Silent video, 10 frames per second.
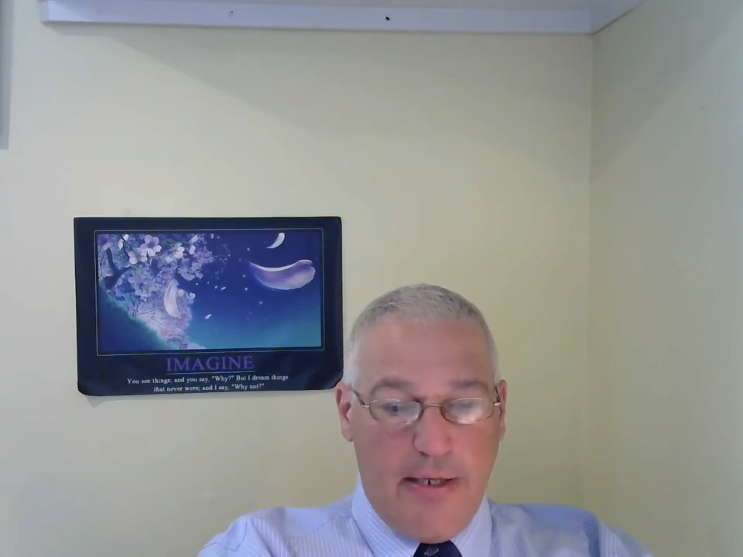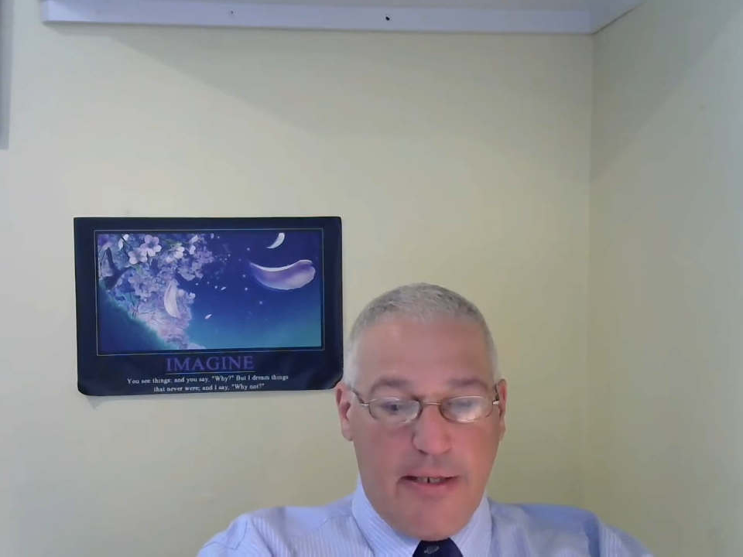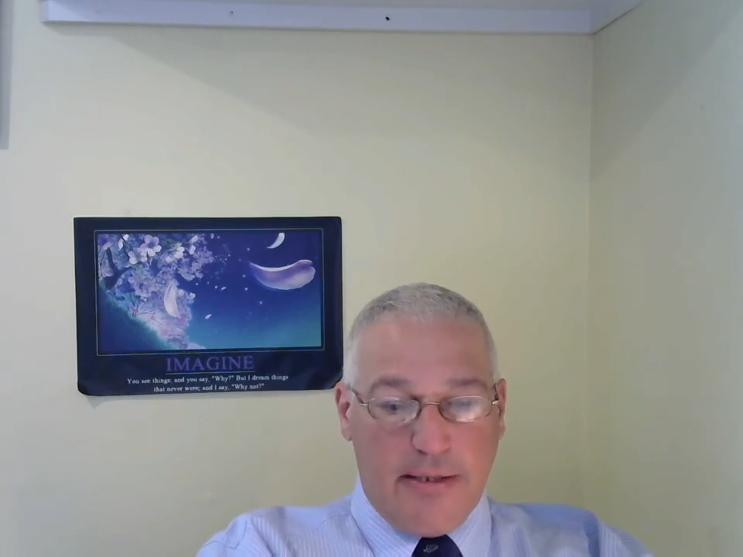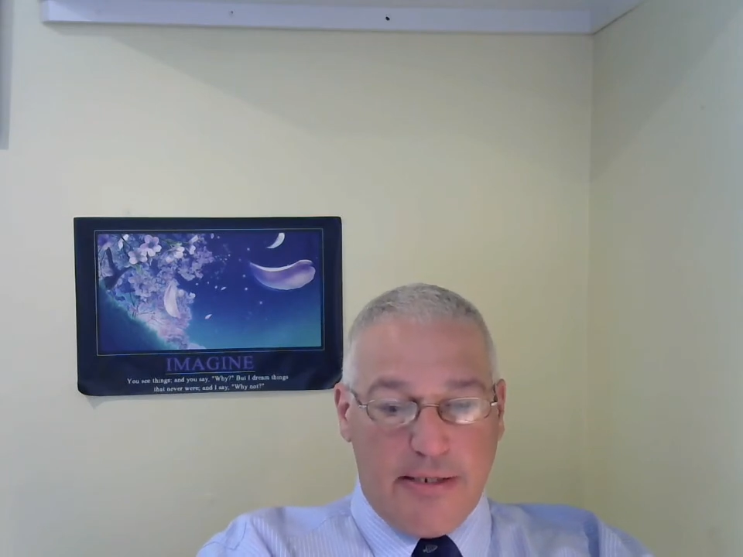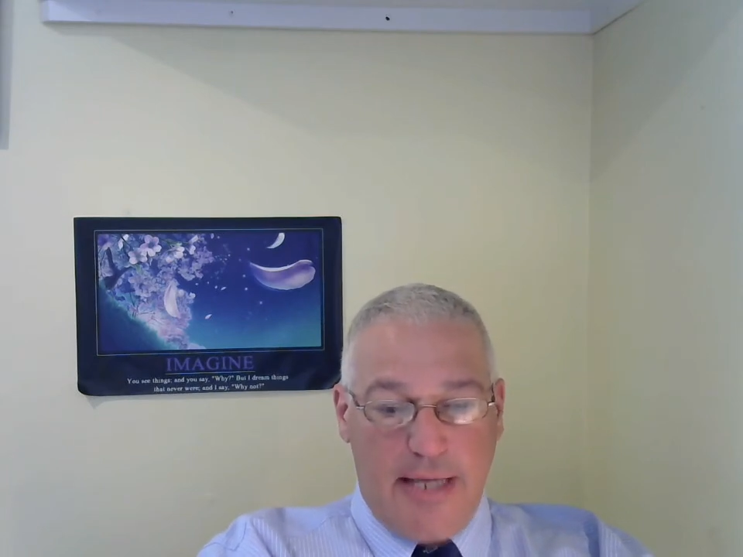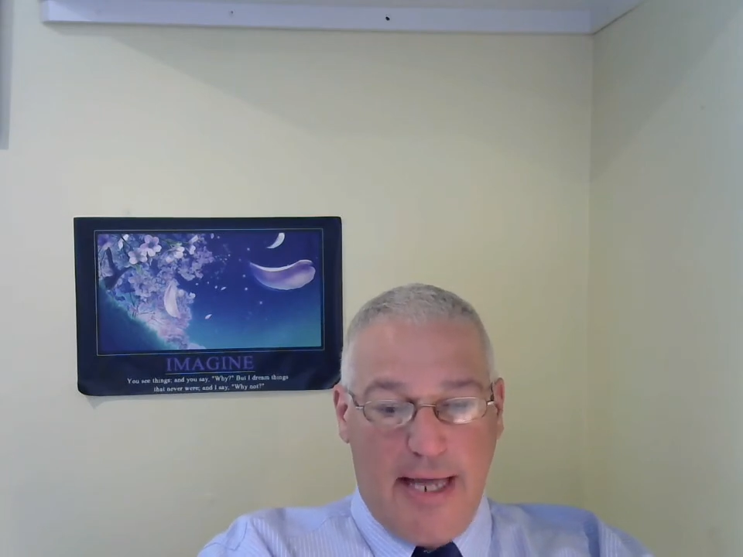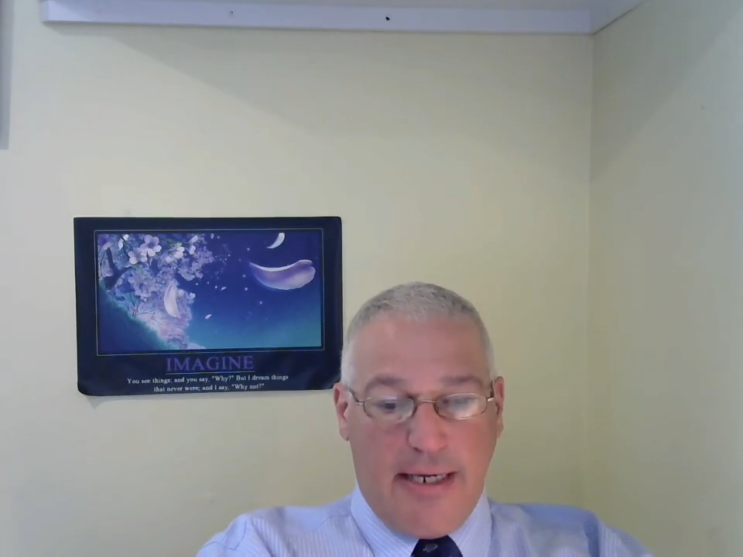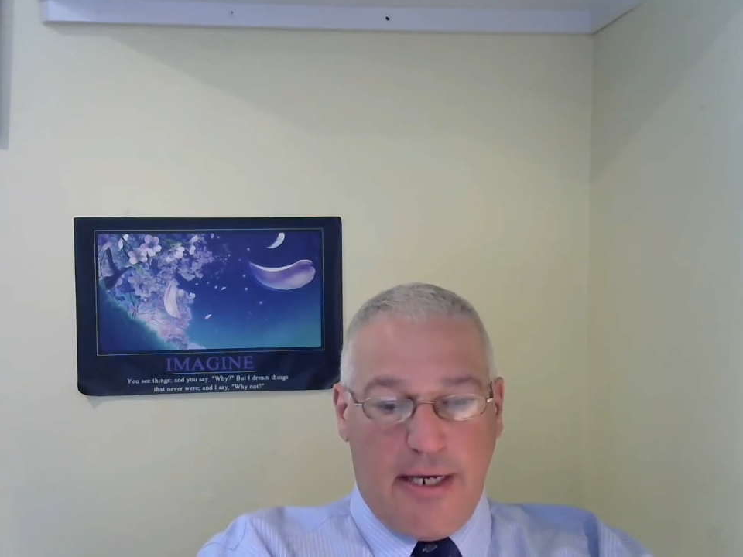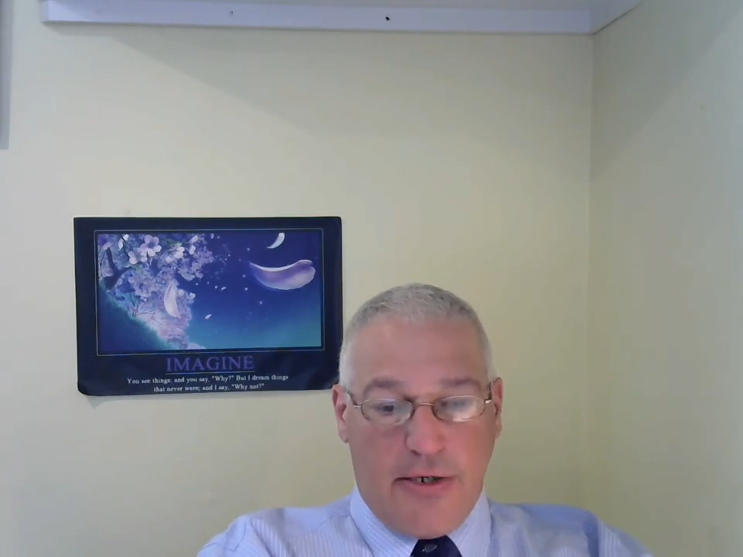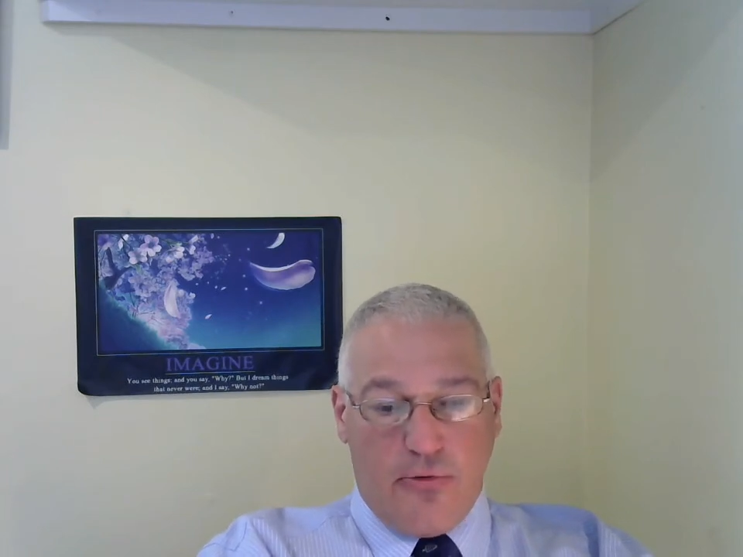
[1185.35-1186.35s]
does not get
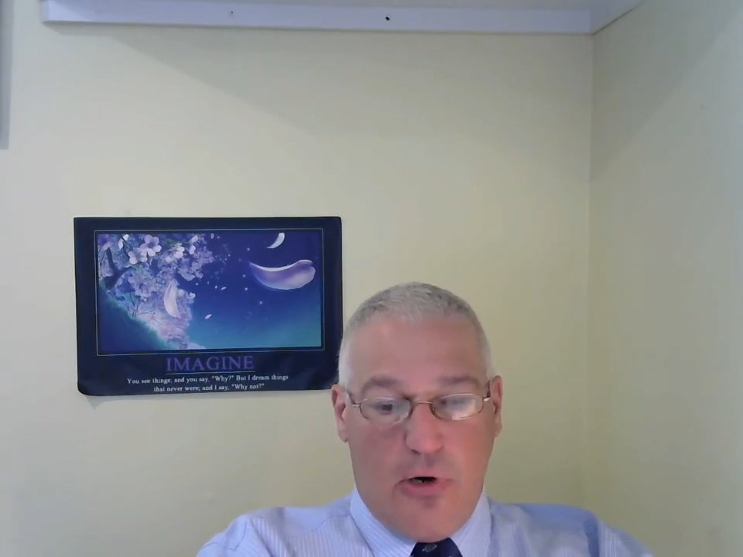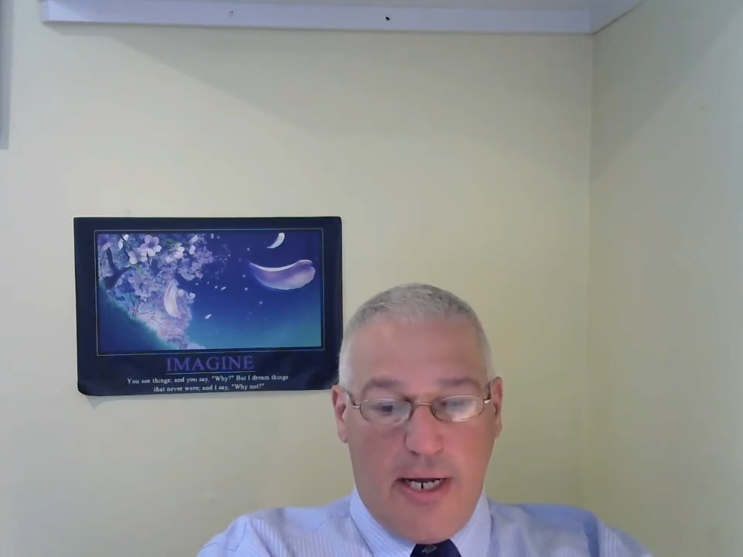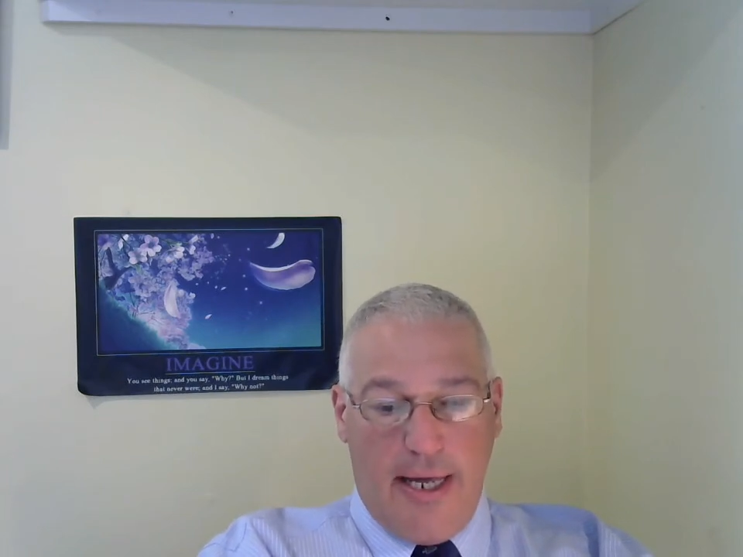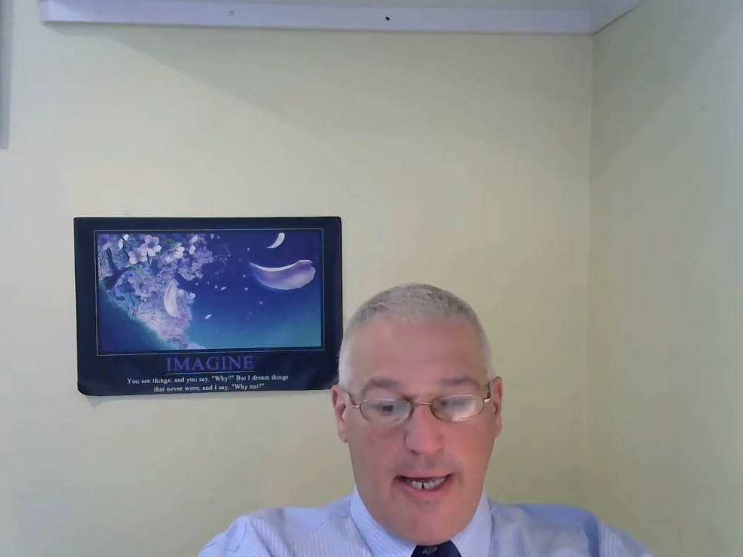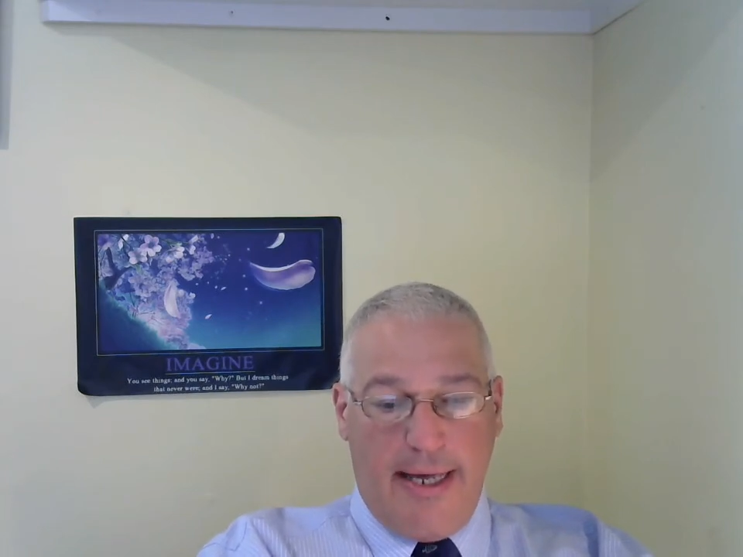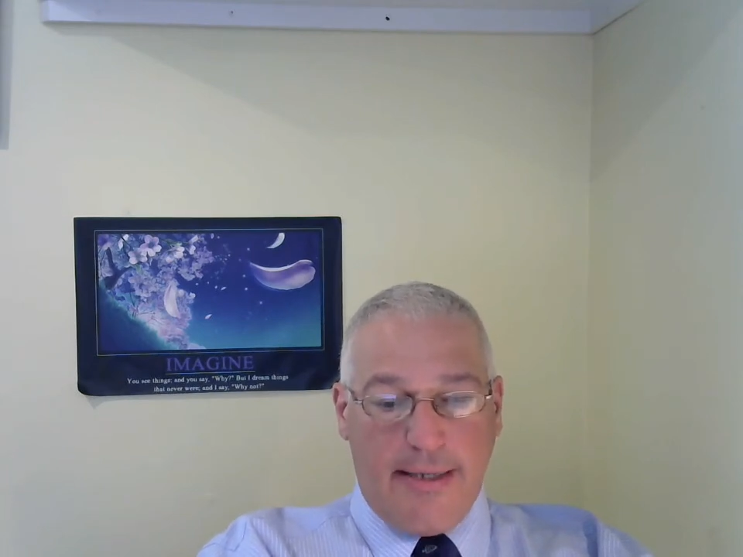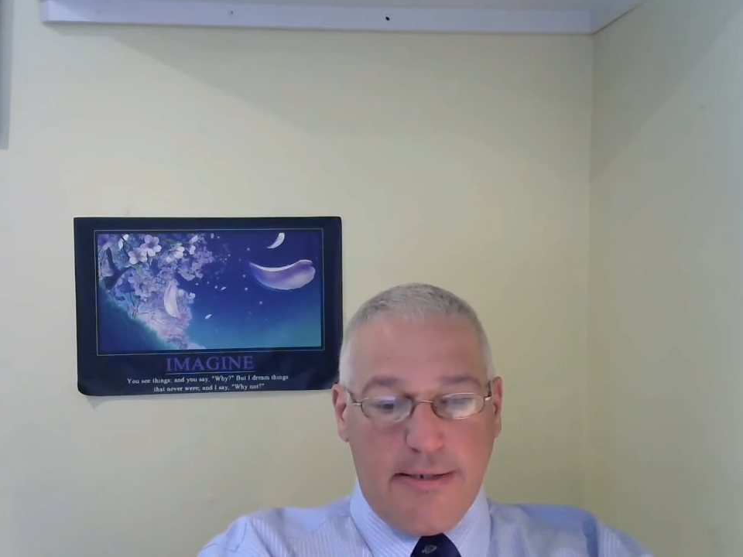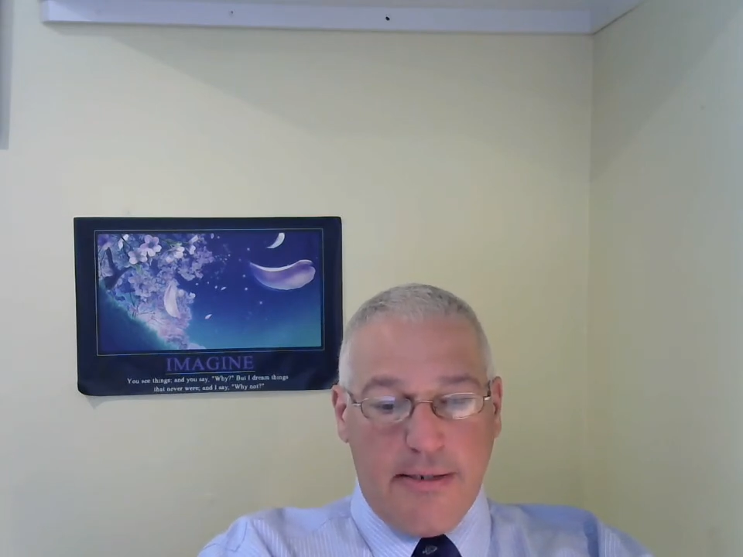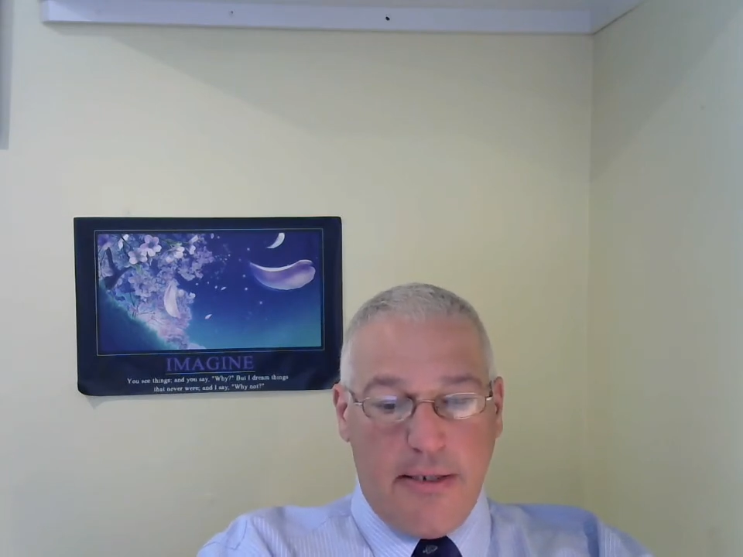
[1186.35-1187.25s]
in the wrong hands.